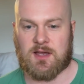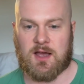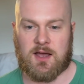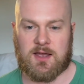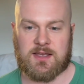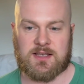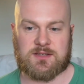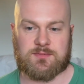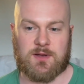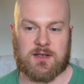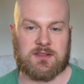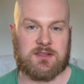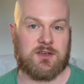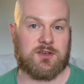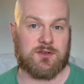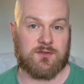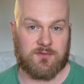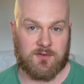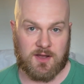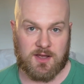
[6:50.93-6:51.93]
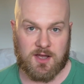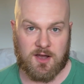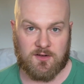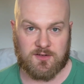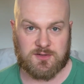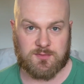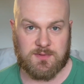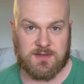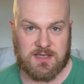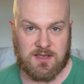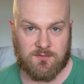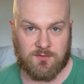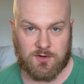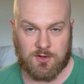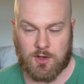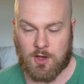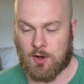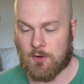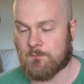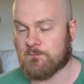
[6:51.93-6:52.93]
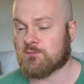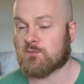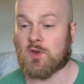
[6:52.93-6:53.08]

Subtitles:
I expect the other fly halves to be given a go.